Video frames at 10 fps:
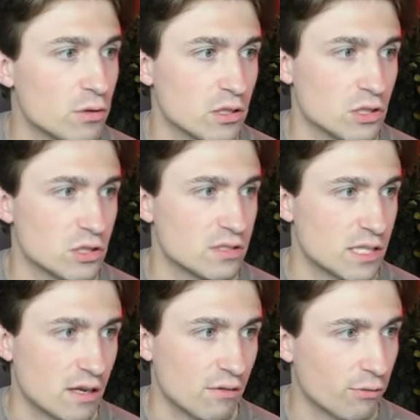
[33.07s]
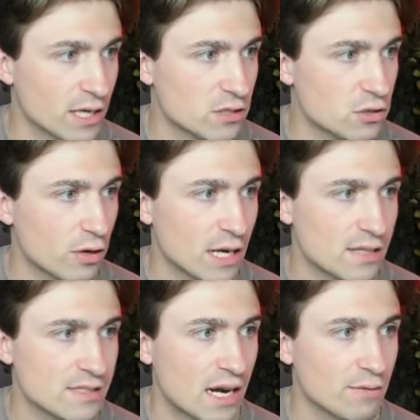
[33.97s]
You can see Frank's
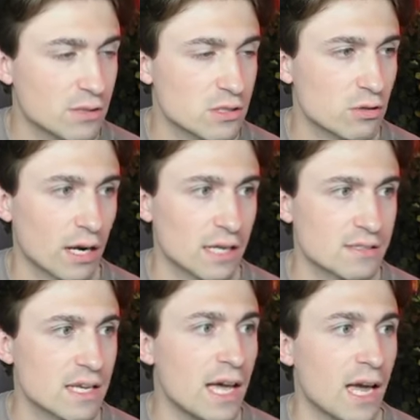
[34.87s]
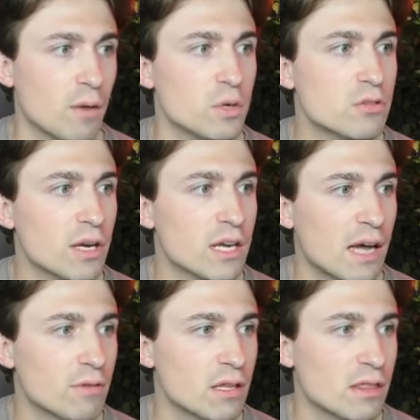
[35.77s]
trades, Ivan's trades, and we trade
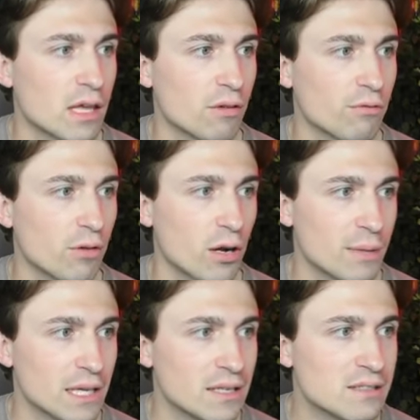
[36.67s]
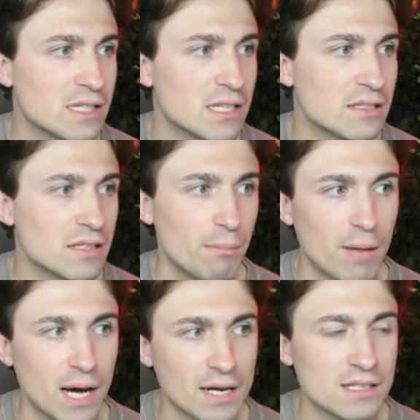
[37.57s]
everything from indices,
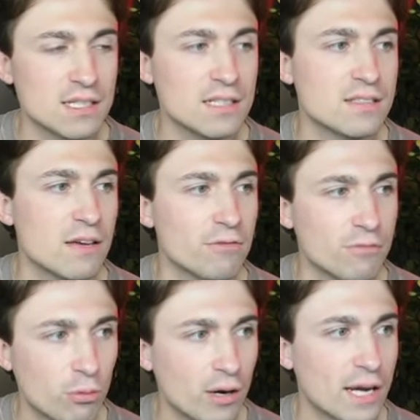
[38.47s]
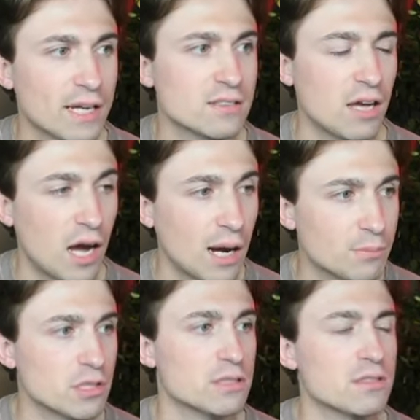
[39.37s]
commodities, Forex,
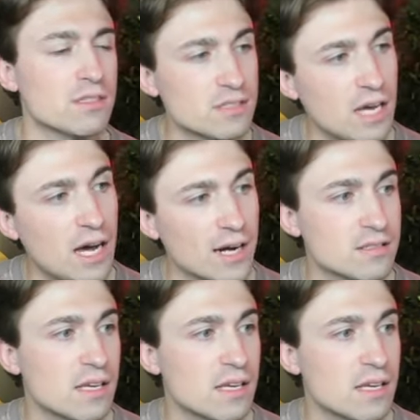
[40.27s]
options, stocks.